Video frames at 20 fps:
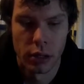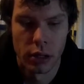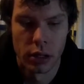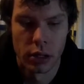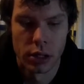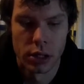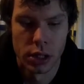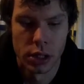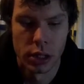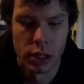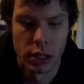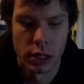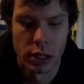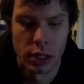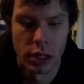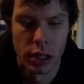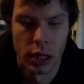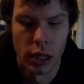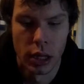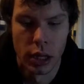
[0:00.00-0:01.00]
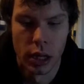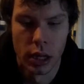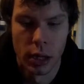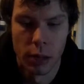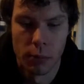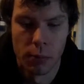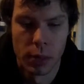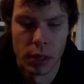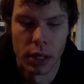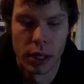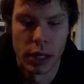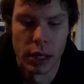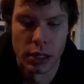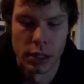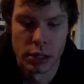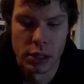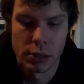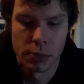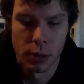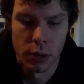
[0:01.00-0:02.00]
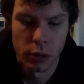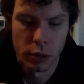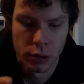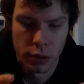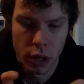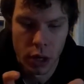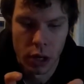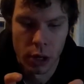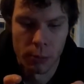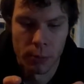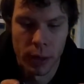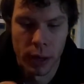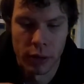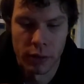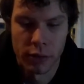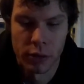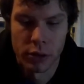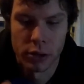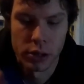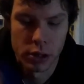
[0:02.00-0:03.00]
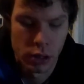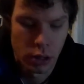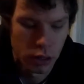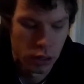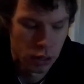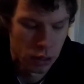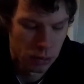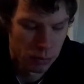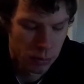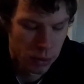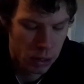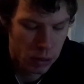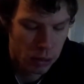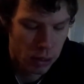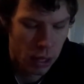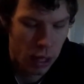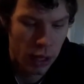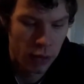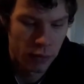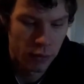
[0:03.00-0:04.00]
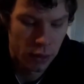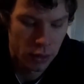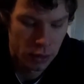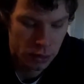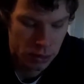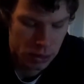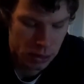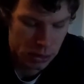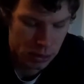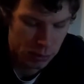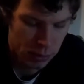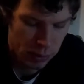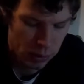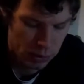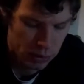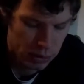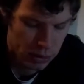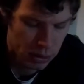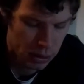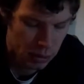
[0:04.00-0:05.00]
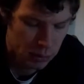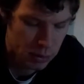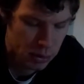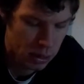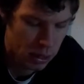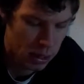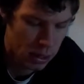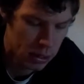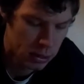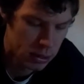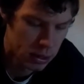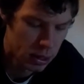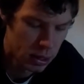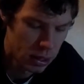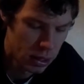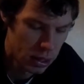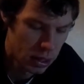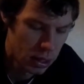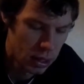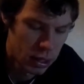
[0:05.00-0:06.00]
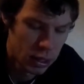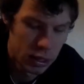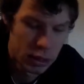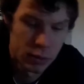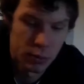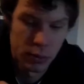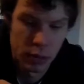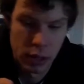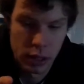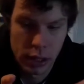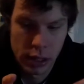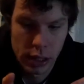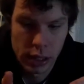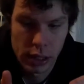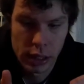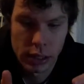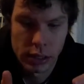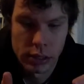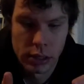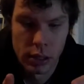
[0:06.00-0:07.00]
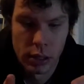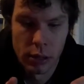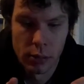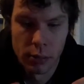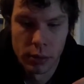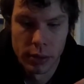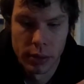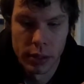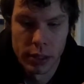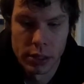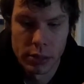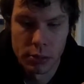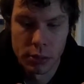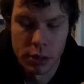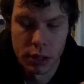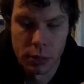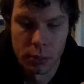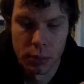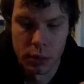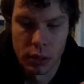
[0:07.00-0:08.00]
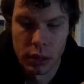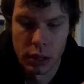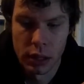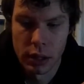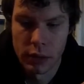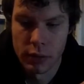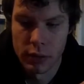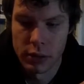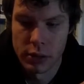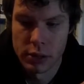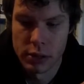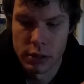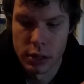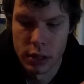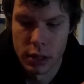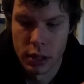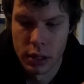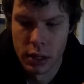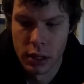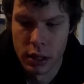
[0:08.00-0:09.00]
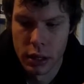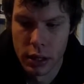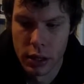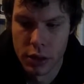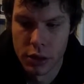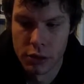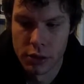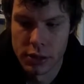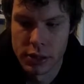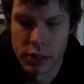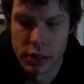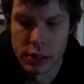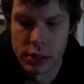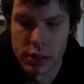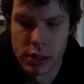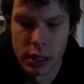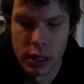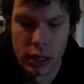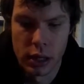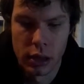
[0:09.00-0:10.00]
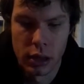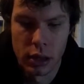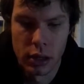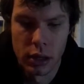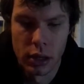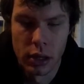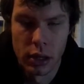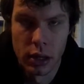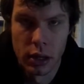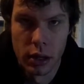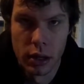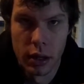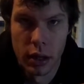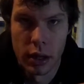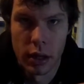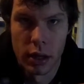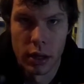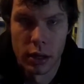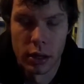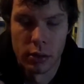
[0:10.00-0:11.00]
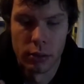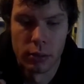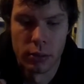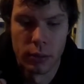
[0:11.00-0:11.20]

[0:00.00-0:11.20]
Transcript: jig, but in a smaller compact version and then a bigger ½ ounce. It's about the same size as one of these, but this one I believe is a 3/16, and